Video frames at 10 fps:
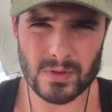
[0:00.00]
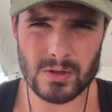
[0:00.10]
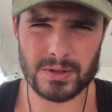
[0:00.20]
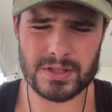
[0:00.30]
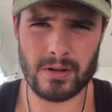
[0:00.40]

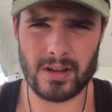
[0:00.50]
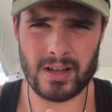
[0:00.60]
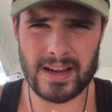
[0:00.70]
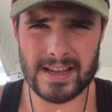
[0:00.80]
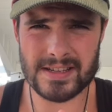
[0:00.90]
What's going
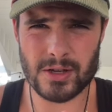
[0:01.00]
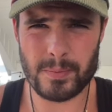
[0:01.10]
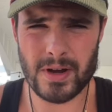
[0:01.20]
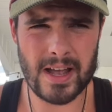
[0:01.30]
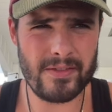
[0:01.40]
on, guys?
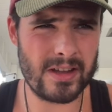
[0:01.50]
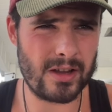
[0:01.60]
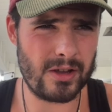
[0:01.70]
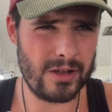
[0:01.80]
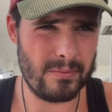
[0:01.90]
Hope you're having a
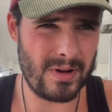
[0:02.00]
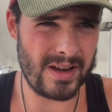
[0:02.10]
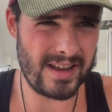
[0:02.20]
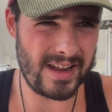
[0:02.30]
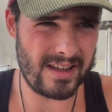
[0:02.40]
good
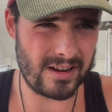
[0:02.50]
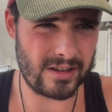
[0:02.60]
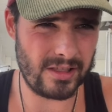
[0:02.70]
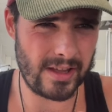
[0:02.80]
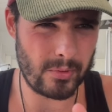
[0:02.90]
Monday, a
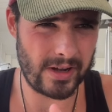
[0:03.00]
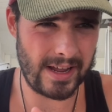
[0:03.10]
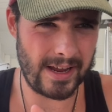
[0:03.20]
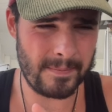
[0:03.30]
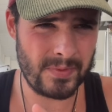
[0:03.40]
good Labor
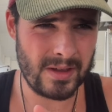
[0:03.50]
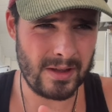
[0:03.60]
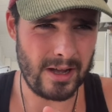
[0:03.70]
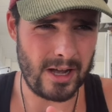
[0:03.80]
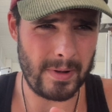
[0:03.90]
Day.
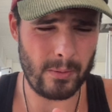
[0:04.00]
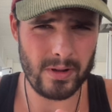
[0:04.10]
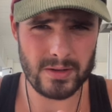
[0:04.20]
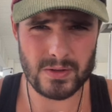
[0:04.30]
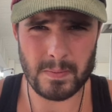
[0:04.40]
I
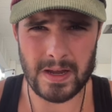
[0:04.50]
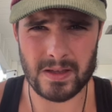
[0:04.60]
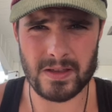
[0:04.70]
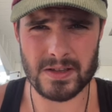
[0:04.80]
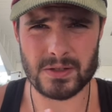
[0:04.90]
wanted to
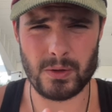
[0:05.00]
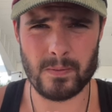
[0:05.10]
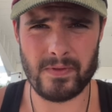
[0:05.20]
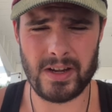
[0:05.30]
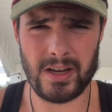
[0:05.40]
make this
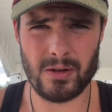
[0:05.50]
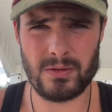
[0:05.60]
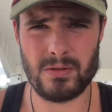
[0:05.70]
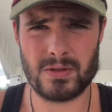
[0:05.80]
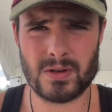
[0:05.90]
Loom video
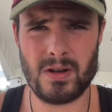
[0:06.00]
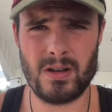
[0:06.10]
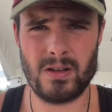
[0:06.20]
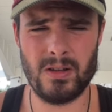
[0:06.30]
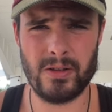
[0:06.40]
to
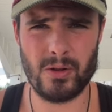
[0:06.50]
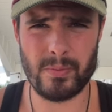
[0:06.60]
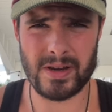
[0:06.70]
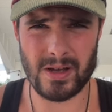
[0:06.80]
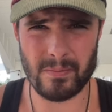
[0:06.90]
talk a little
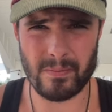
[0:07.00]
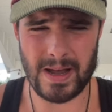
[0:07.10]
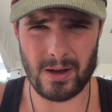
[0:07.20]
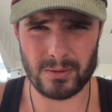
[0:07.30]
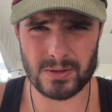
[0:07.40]
bit
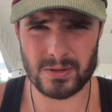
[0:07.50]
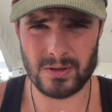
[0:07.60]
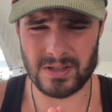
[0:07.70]
about the